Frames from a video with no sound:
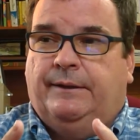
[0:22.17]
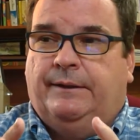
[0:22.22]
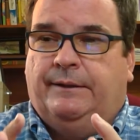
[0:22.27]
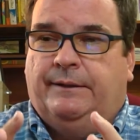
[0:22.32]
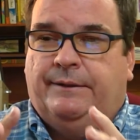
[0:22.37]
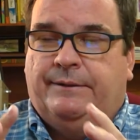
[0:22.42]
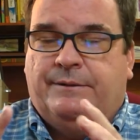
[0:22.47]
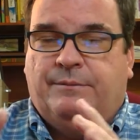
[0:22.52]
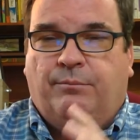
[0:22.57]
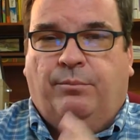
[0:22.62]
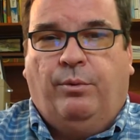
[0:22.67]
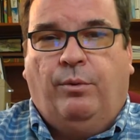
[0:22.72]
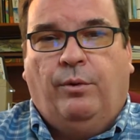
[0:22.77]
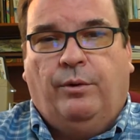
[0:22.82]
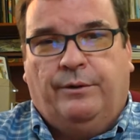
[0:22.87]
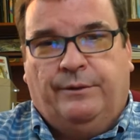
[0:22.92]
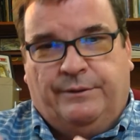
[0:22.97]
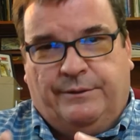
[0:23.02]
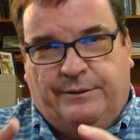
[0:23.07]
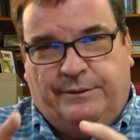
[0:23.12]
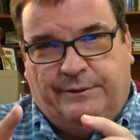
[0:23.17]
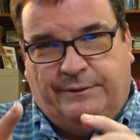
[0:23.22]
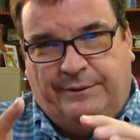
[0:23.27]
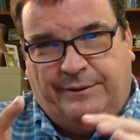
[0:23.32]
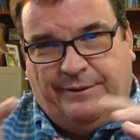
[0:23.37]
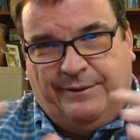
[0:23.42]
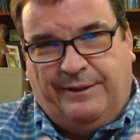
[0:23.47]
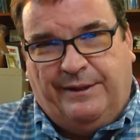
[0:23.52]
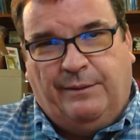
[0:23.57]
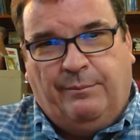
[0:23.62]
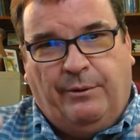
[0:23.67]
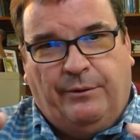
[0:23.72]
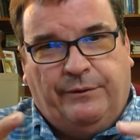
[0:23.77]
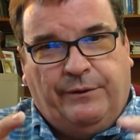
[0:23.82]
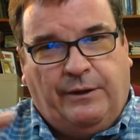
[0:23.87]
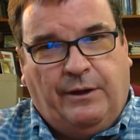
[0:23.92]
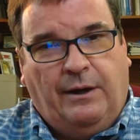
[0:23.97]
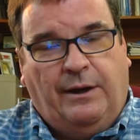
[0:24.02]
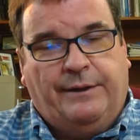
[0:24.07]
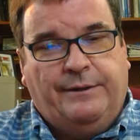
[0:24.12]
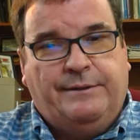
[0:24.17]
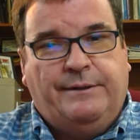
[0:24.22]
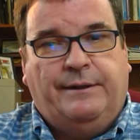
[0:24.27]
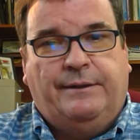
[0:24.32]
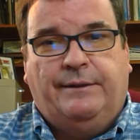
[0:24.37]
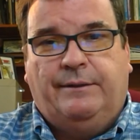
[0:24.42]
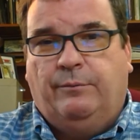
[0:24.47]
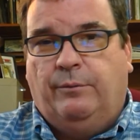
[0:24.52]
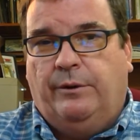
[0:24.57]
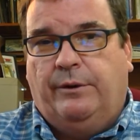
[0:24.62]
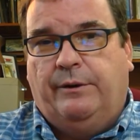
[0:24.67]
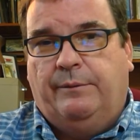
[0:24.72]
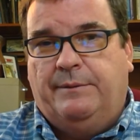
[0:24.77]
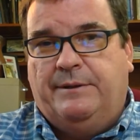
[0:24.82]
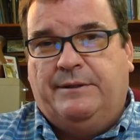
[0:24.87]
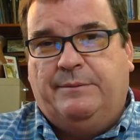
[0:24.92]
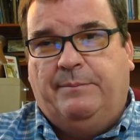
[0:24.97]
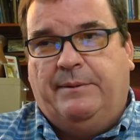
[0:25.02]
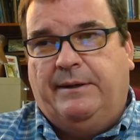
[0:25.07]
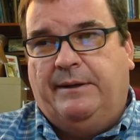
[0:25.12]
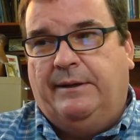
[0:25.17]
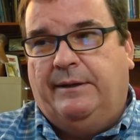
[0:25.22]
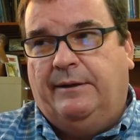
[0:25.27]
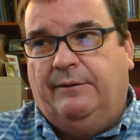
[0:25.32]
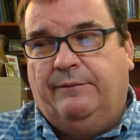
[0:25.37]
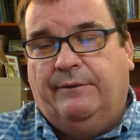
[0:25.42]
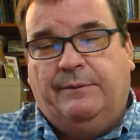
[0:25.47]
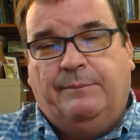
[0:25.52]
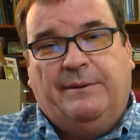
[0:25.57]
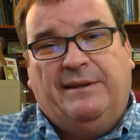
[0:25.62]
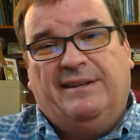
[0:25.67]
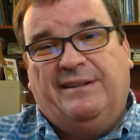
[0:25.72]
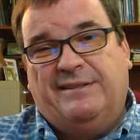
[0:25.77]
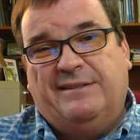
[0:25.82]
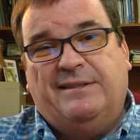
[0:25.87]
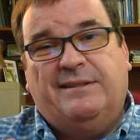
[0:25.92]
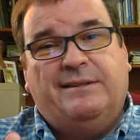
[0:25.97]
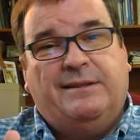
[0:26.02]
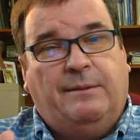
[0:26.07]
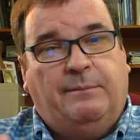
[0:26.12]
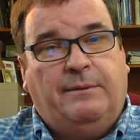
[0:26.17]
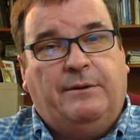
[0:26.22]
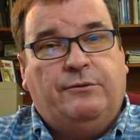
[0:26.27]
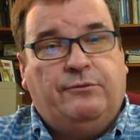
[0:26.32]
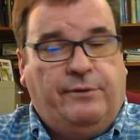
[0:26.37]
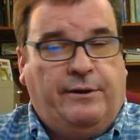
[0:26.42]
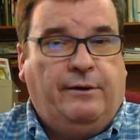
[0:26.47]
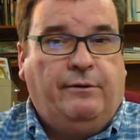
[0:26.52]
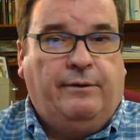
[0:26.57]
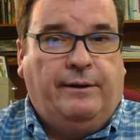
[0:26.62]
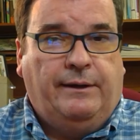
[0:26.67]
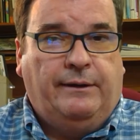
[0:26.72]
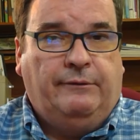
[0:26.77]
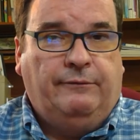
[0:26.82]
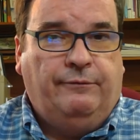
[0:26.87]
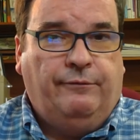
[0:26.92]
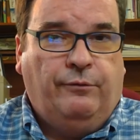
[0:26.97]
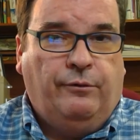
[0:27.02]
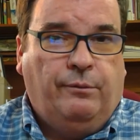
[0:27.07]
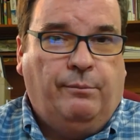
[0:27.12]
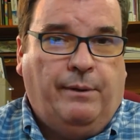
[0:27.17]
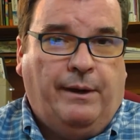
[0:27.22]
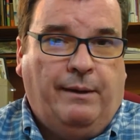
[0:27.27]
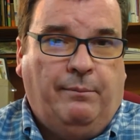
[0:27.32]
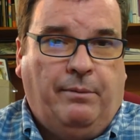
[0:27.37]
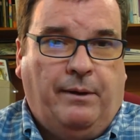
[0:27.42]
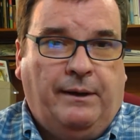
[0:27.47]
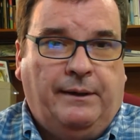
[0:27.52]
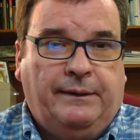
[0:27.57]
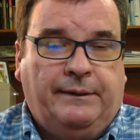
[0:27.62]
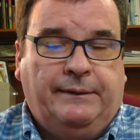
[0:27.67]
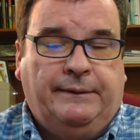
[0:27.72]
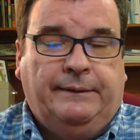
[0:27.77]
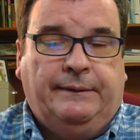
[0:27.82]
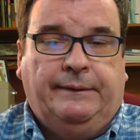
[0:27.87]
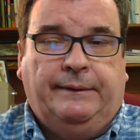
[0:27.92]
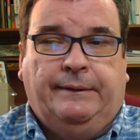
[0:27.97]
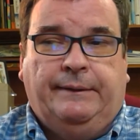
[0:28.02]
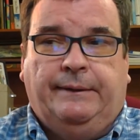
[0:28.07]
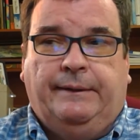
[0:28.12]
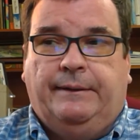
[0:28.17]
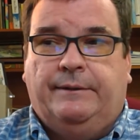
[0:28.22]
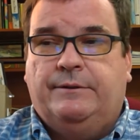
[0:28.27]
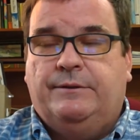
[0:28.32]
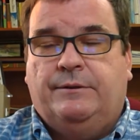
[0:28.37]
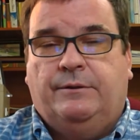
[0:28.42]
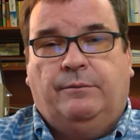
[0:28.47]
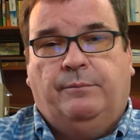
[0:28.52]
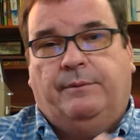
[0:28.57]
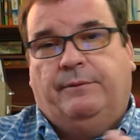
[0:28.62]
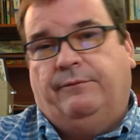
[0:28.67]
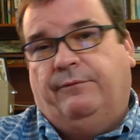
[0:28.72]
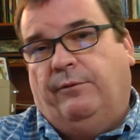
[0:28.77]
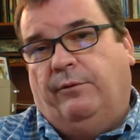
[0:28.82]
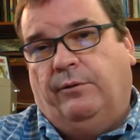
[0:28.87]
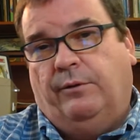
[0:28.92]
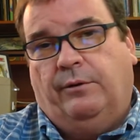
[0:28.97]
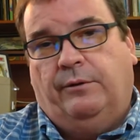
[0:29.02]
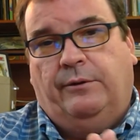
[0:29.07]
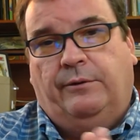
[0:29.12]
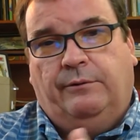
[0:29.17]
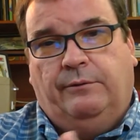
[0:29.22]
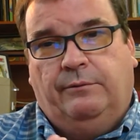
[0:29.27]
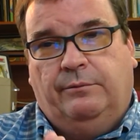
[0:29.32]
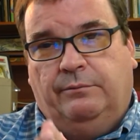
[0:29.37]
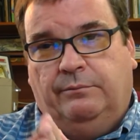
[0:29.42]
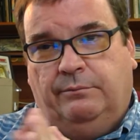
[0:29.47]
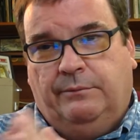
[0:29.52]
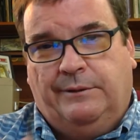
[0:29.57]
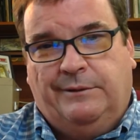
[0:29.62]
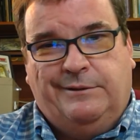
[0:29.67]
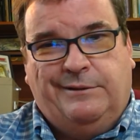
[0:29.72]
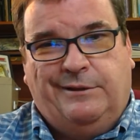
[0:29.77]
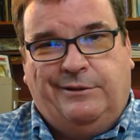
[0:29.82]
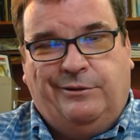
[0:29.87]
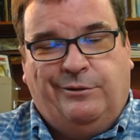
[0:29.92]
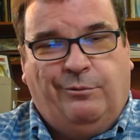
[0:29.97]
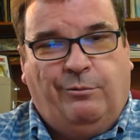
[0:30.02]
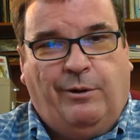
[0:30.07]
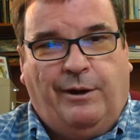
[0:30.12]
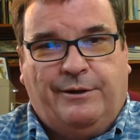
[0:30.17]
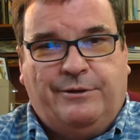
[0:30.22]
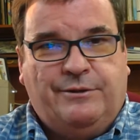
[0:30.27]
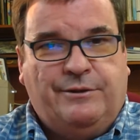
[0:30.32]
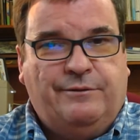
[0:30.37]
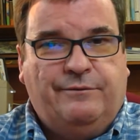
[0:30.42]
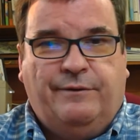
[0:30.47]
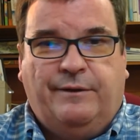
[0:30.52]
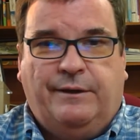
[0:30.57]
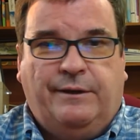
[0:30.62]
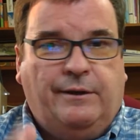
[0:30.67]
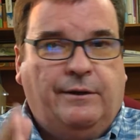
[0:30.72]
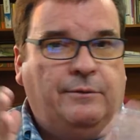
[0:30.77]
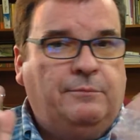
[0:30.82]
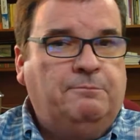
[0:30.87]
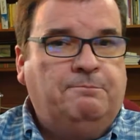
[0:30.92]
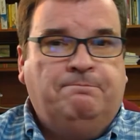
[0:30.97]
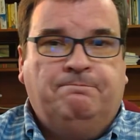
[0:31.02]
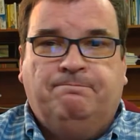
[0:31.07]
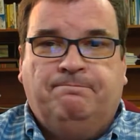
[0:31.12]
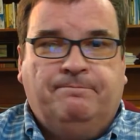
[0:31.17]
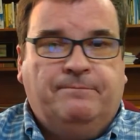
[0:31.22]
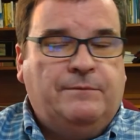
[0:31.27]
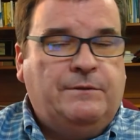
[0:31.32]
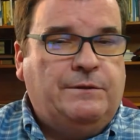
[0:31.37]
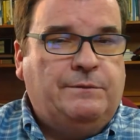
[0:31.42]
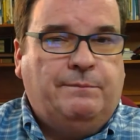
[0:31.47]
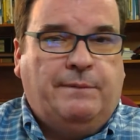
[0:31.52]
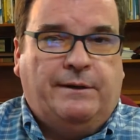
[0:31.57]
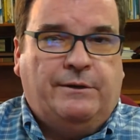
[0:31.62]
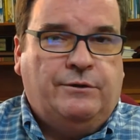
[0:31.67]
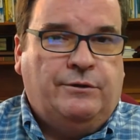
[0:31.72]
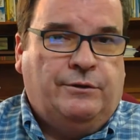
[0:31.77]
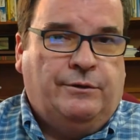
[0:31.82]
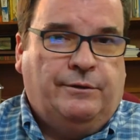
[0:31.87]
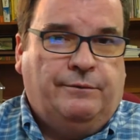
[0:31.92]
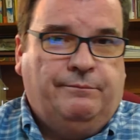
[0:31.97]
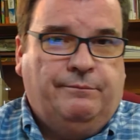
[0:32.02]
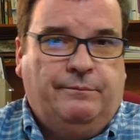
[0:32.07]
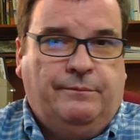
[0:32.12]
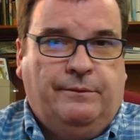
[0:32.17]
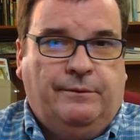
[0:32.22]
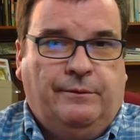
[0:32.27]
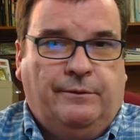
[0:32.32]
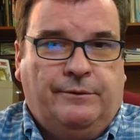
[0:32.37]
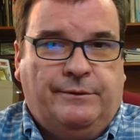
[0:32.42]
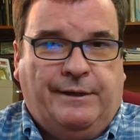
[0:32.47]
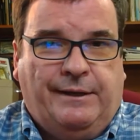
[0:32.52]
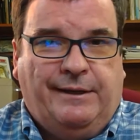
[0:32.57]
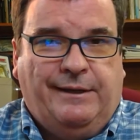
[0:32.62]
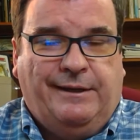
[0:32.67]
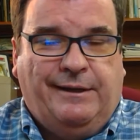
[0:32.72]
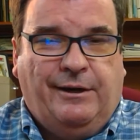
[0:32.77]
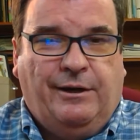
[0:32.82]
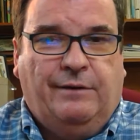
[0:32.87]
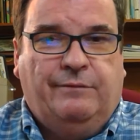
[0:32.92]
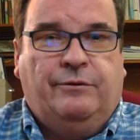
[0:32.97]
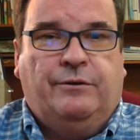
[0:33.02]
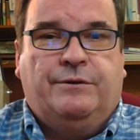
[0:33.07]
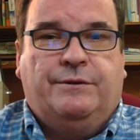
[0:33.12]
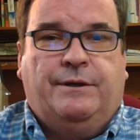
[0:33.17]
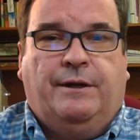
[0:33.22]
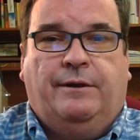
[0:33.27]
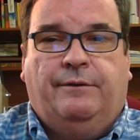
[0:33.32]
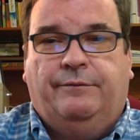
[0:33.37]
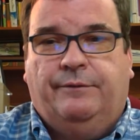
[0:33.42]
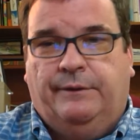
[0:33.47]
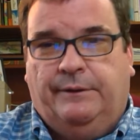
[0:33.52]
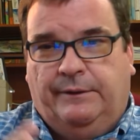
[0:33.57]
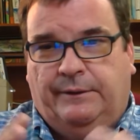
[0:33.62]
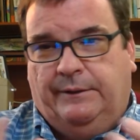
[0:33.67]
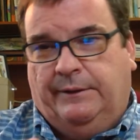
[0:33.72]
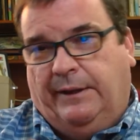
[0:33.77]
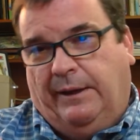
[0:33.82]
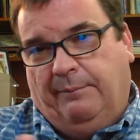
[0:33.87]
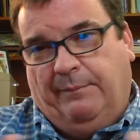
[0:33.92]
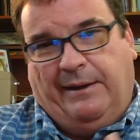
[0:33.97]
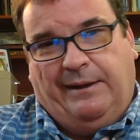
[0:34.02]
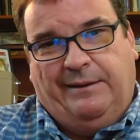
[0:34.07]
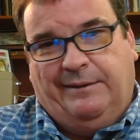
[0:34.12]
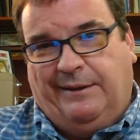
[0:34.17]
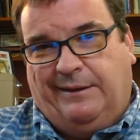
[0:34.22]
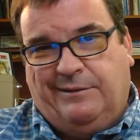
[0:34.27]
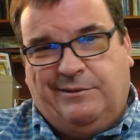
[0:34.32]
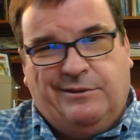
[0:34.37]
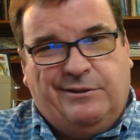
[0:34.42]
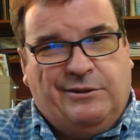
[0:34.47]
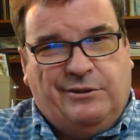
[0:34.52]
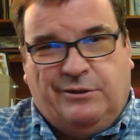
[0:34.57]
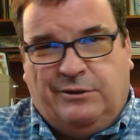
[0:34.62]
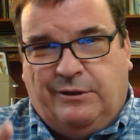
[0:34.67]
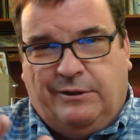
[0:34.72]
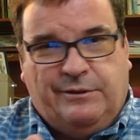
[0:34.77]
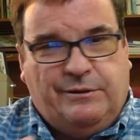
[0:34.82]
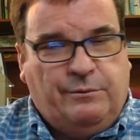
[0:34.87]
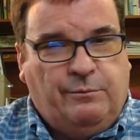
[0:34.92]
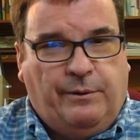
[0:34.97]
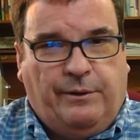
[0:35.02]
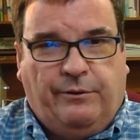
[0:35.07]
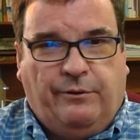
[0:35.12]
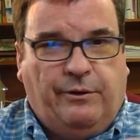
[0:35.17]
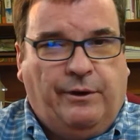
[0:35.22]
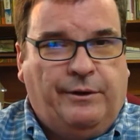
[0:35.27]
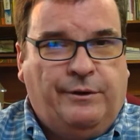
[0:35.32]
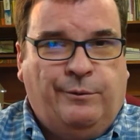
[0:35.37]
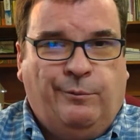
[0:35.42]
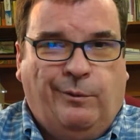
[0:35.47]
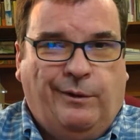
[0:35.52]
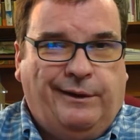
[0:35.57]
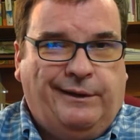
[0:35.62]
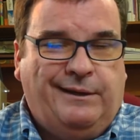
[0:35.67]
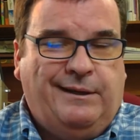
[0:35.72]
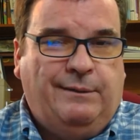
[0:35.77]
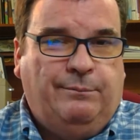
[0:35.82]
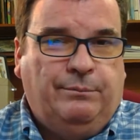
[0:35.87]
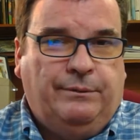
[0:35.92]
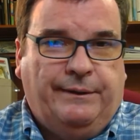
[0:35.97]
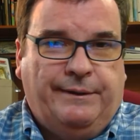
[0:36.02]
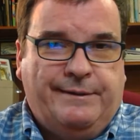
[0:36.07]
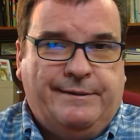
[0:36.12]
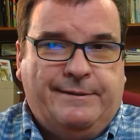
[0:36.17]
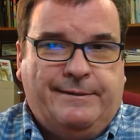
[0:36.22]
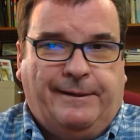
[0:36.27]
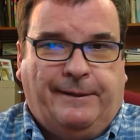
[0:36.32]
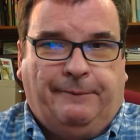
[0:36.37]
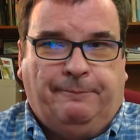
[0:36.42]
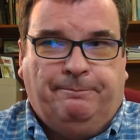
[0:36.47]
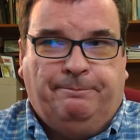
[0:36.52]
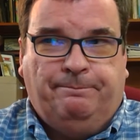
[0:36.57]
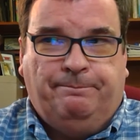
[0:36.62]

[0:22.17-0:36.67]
it's important to think about the content that we're going to be speaking of because this can be triggering for BIPOC. And so before you continue to watch this video, just make sure you're taking care of yourself and making that decision as to whether or not you want to keep listening.